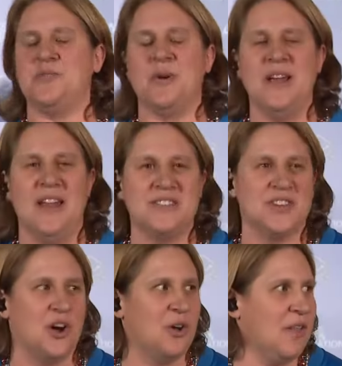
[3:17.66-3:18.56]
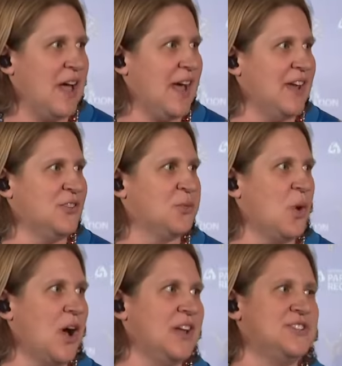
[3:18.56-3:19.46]
three, let's go Lions.
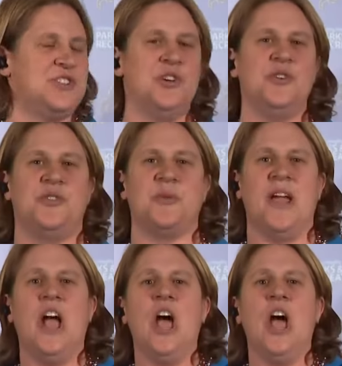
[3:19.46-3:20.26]
One, two, three,